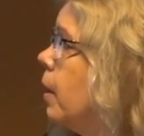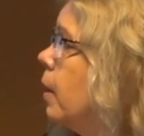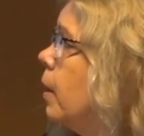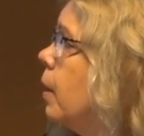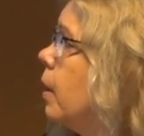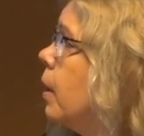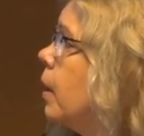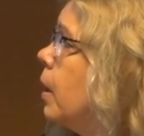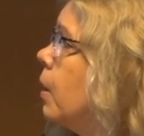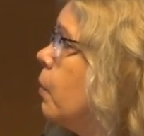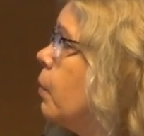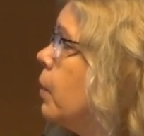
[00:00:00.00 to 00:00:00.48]

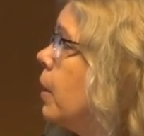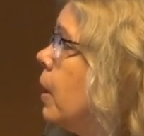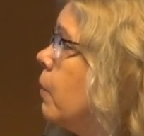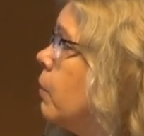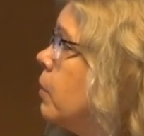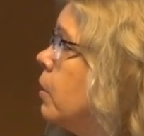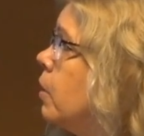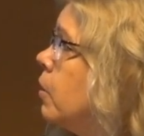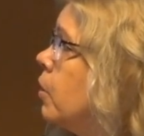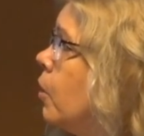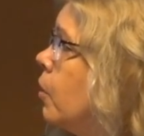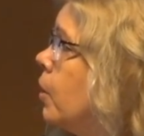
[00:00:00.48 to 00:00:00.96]
What I
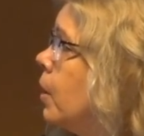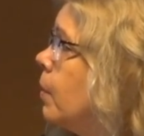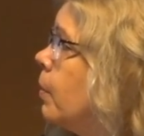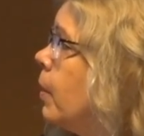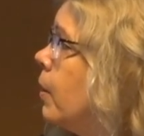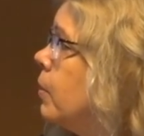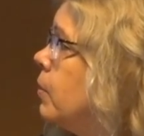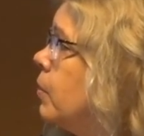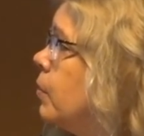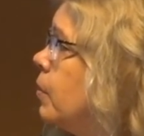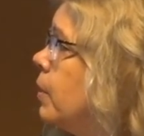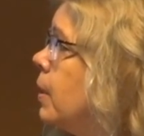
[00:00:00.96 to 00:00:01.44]
want to talk
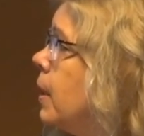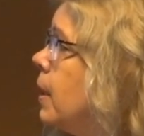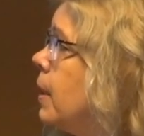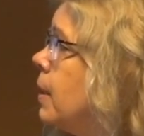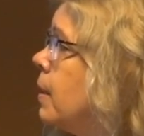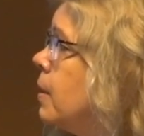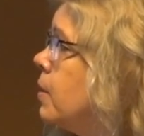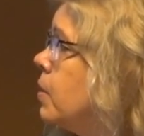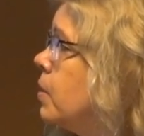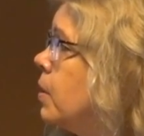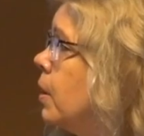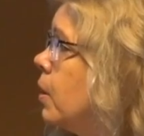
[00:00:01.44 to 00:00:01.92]
about
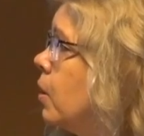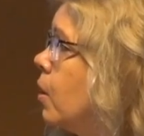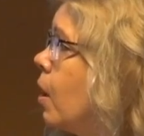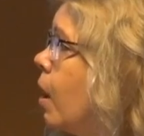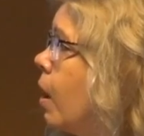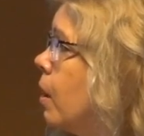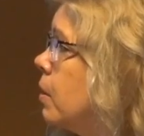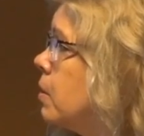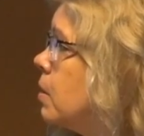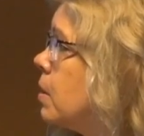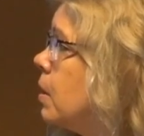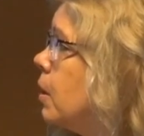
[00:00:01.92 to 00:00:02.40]
today is the
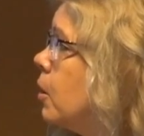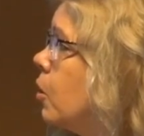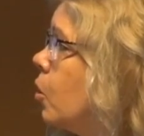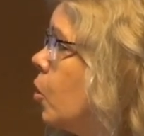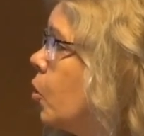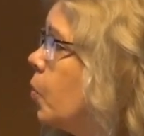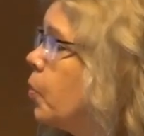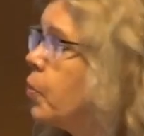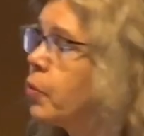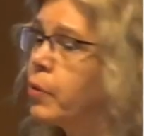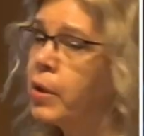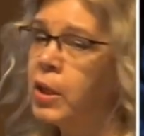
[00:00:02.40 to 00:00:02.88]
costly
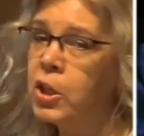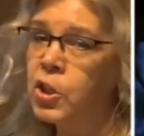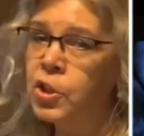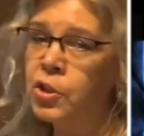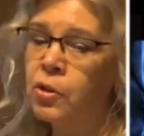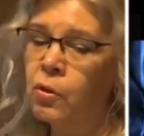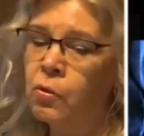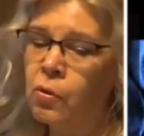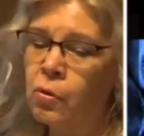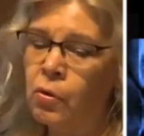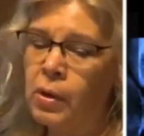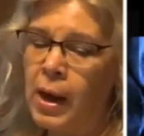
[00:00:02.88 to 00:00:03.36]

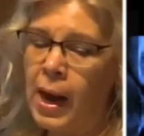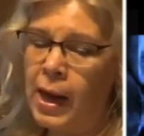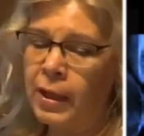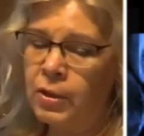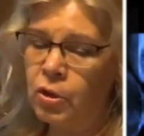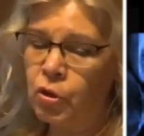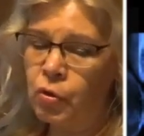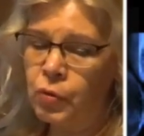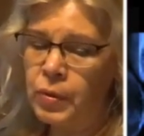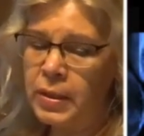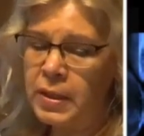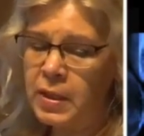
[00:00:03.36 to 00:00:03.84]
cooperation or
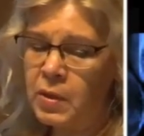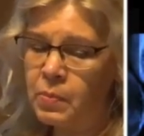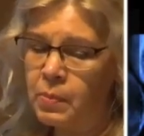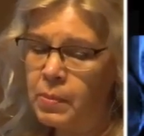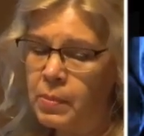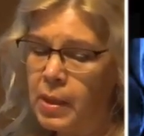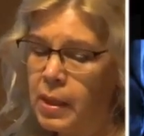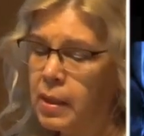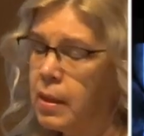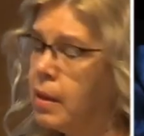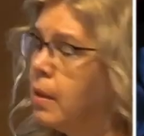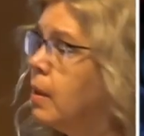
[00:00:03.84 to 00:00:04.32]

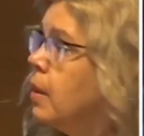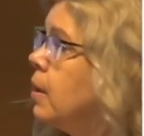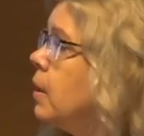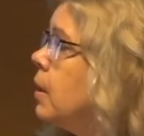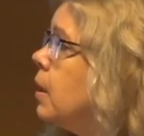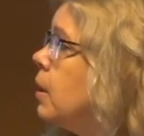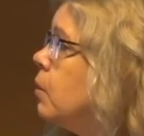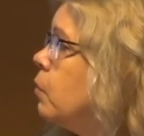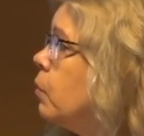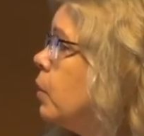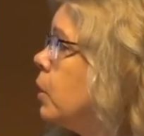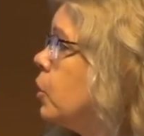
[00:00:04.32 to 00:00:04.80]
altruism,
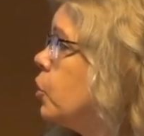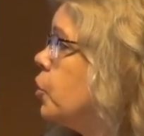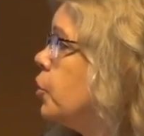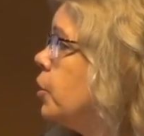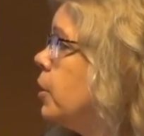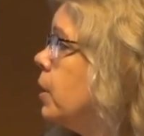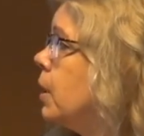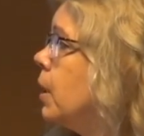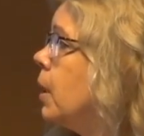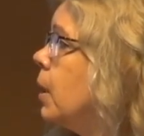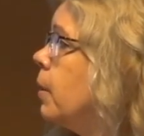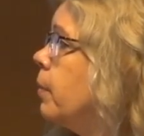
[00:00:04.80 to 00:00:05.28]
in
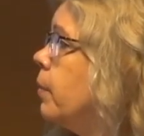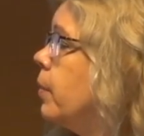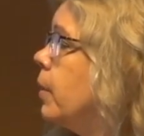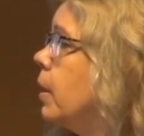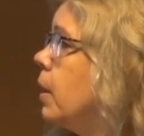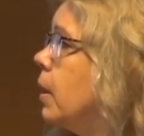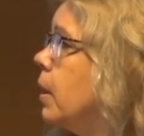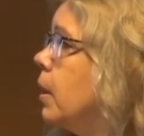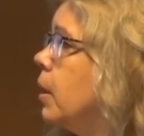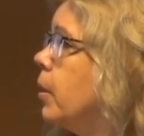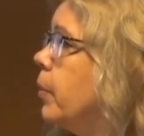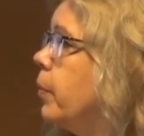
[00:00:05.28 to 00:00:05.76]
which
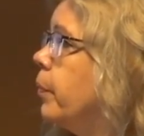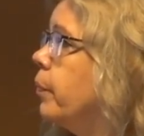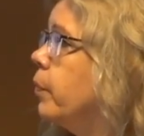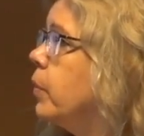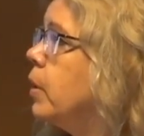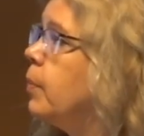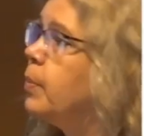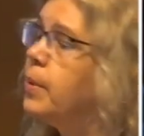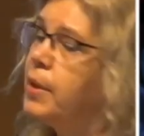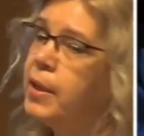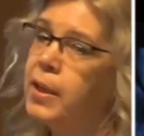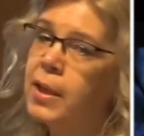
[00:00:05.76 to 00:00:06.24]

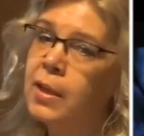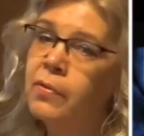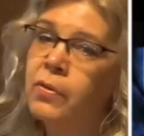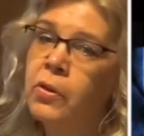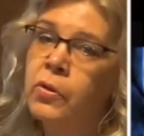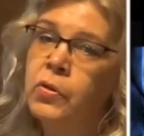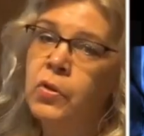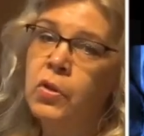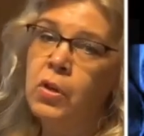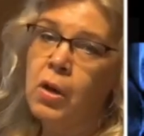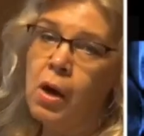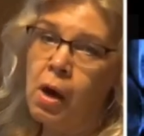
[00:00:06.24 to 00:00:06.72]
the
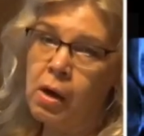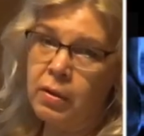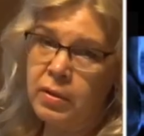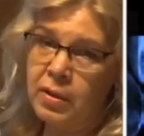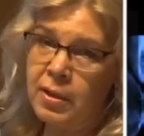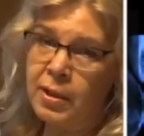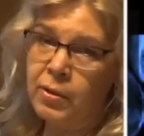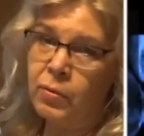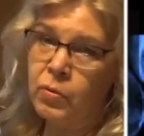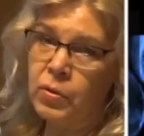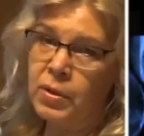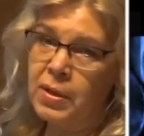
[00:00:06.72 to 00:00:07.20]
behavior is
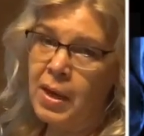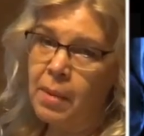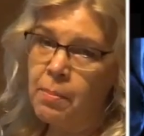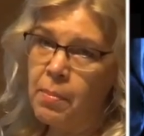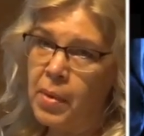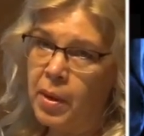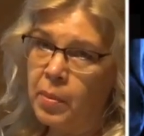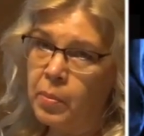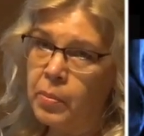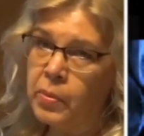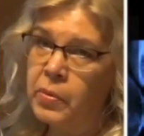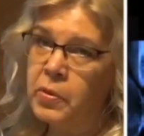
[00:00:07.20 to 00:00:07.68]
costly to some
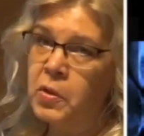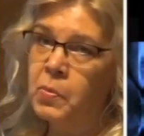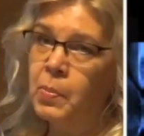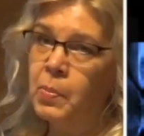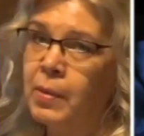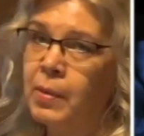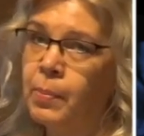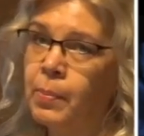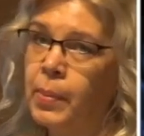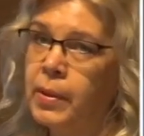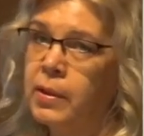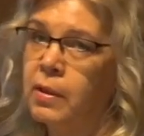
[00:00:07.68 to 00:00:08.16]
members
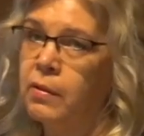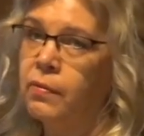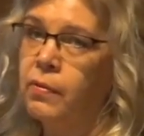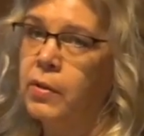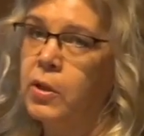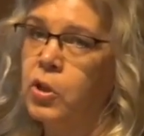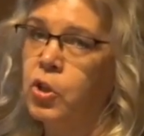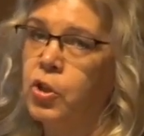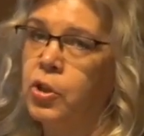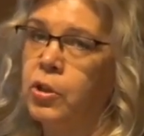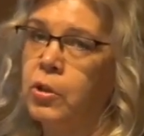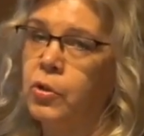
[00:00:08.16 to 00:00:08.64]

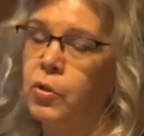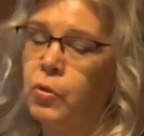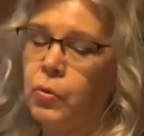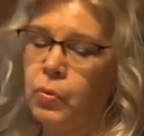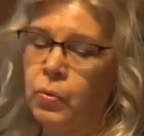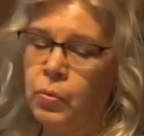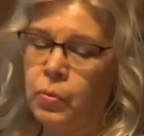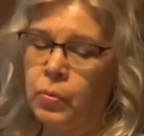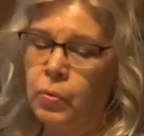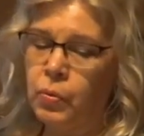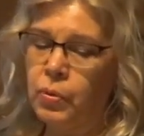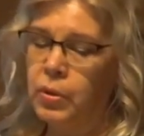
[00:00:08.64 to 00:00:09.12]
beneficial
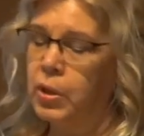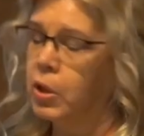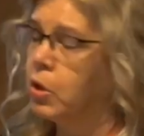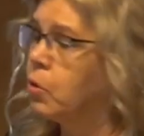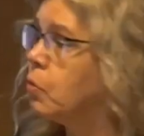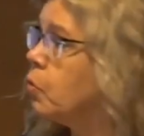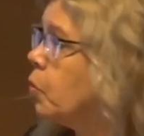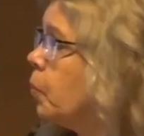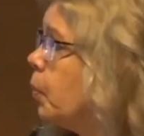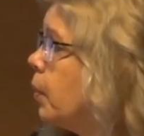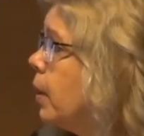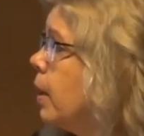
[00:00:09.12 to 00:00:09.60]
to the
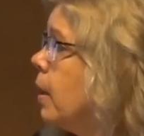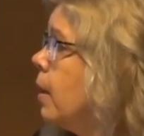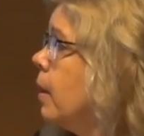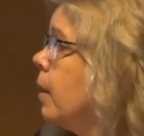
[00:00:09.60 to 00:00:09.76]
group.